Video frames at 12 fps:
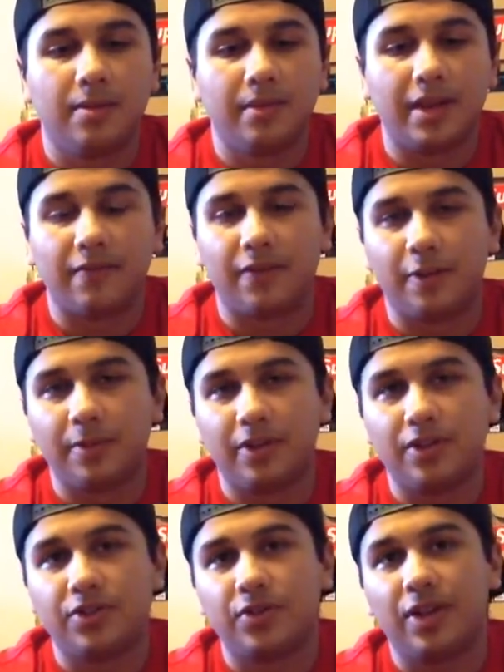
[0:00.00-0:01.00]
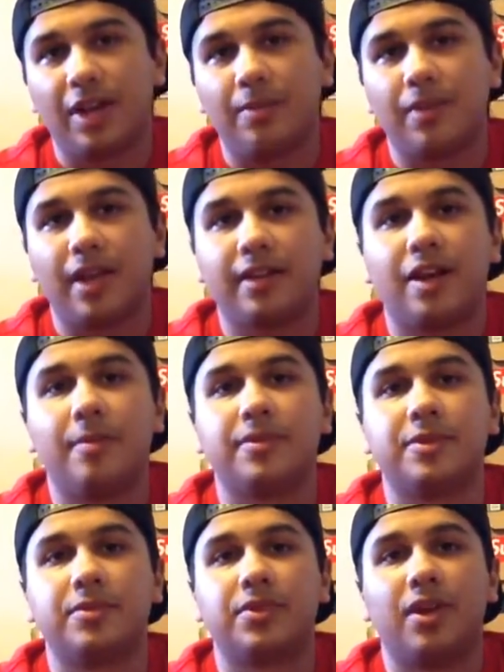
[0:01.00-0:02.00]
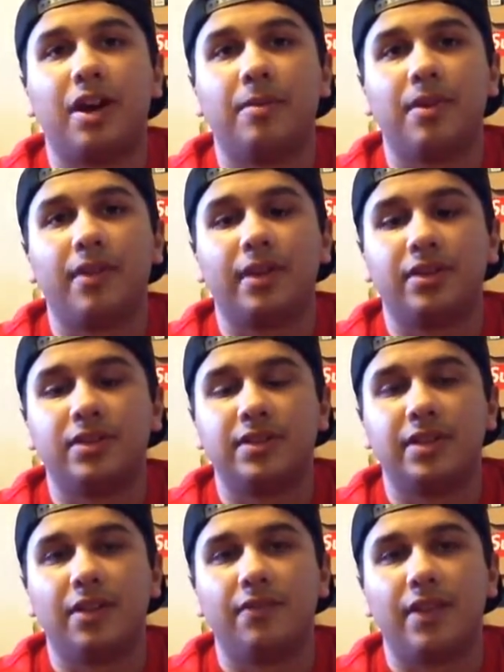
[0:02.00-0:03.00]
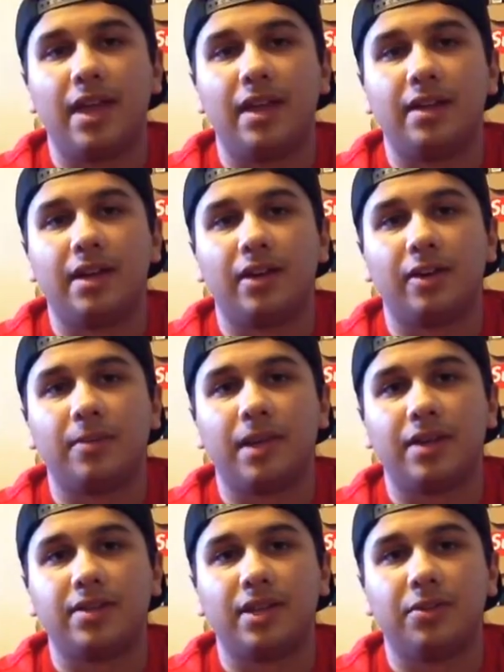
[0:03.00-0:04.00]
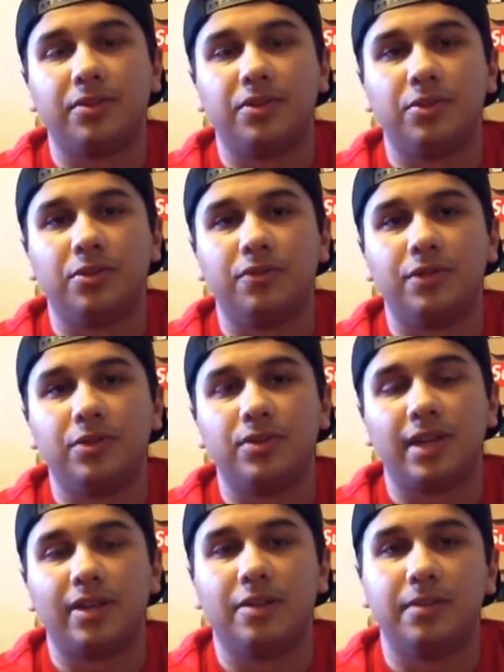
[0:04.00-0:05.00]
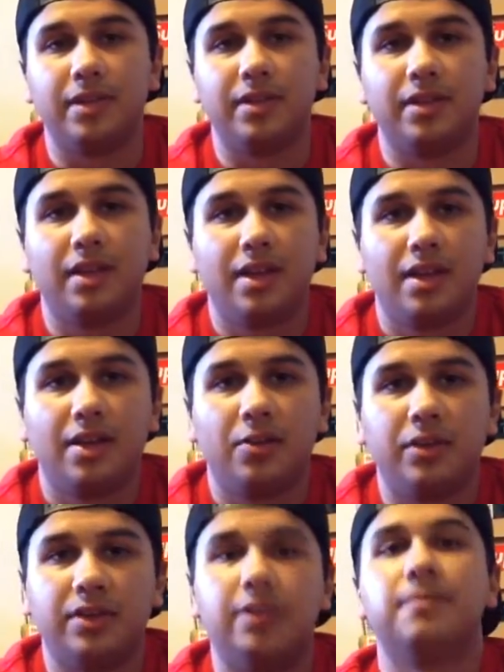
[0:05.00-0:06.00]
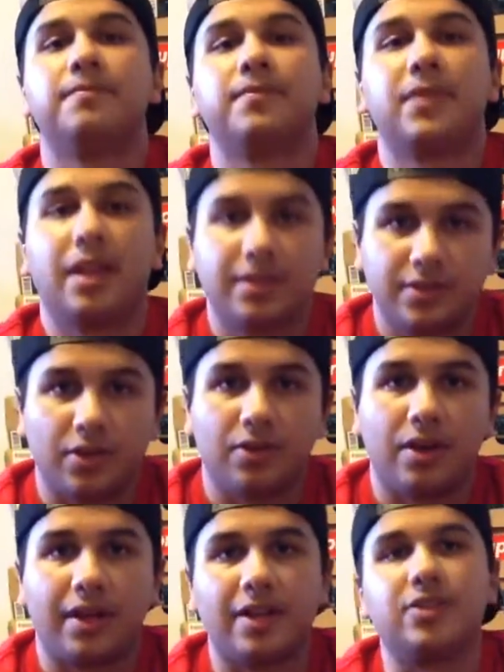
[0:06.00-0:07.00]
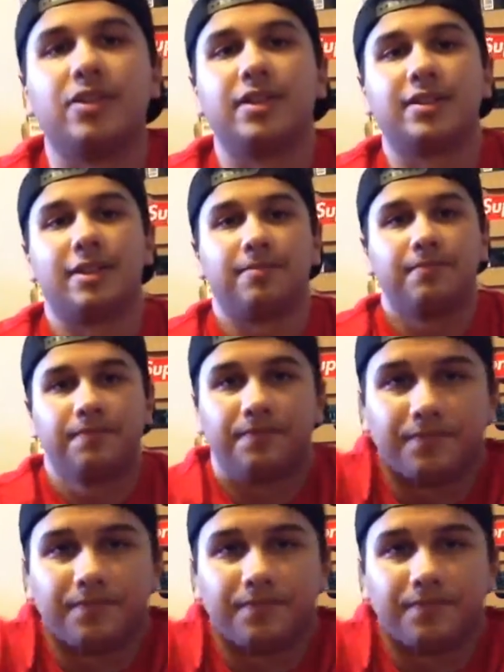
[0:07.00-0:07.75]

yeah, follow me on Instagram, like, comment, subscribe, all that good stuff, and I'll get back to y'all with new reviews that come in weekly. So I'll catch y'all next time.